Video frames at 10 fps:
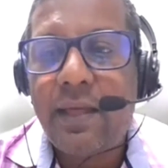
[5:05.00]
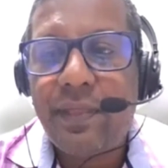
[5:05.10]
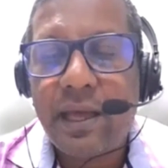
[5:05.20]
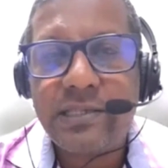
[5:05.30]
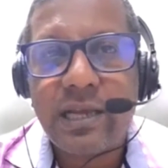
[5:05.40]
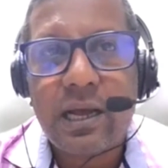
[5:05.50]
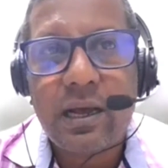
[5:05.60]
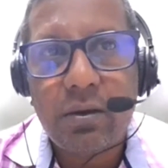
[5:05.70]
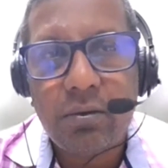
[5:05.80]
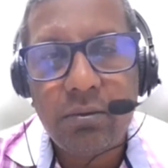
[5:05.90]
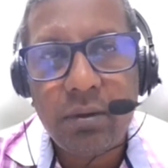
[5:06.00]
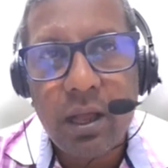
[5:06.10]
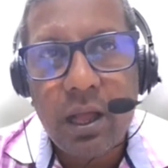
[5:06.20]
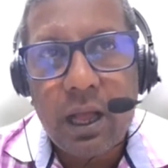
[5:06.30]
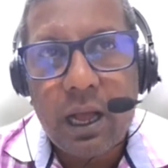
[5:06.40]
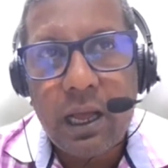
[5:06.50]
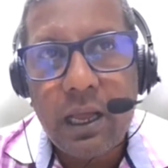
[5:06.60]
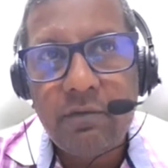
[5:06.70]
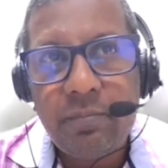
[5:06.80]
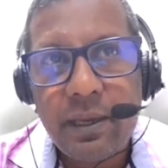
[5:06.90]
and that's how
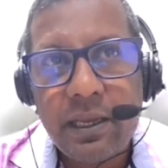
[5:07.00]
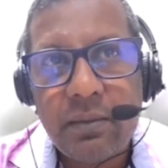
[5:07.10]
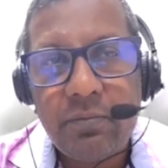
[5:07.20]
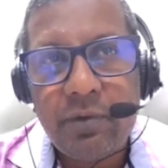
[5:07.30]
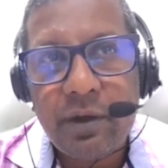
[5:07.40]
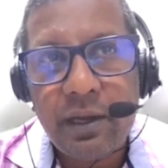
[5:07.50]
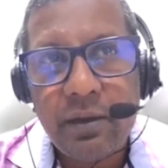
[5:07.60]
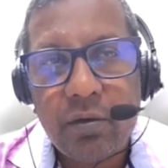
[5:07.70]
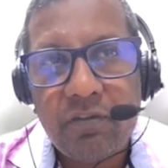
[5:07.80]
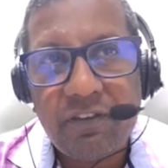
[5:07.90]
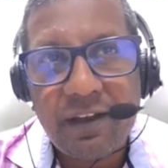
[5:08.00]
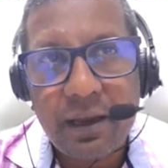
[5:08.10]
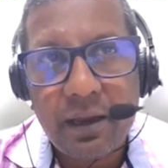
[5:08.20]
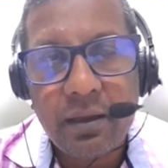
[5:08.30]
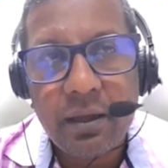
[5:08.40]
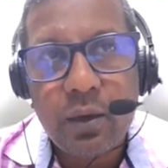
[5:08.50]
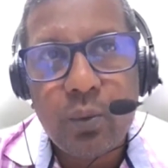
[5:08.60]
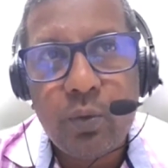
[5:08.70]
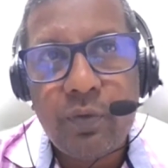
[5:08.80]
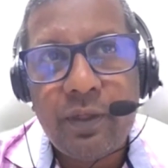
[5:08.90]
I've become very au fait
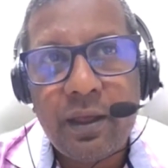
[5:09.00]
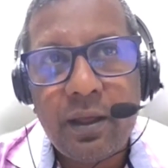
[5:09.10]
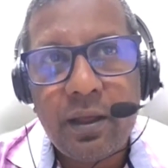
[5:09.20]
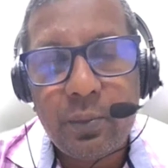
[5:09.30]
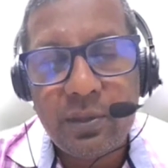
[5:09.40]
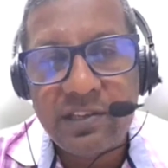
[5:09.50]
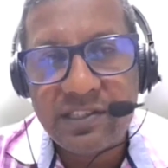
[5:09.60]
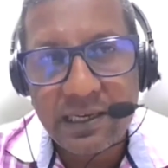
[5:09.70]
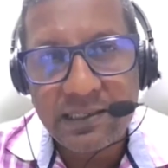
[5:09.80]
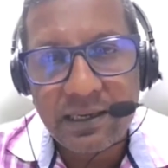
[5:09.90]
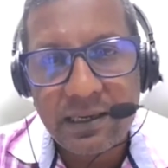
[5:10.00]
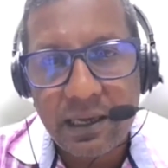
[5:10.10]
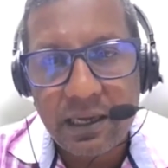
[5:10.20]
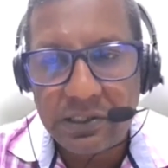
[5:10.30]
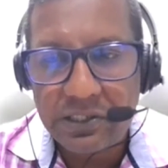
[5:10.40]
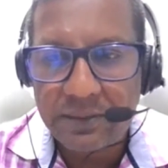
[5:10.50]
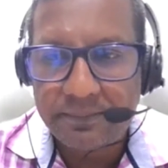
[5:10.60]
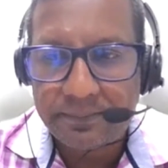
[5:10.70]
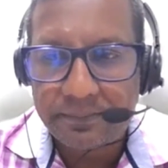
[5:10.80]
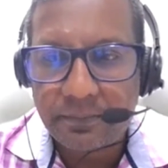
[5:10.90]
with the sector at large.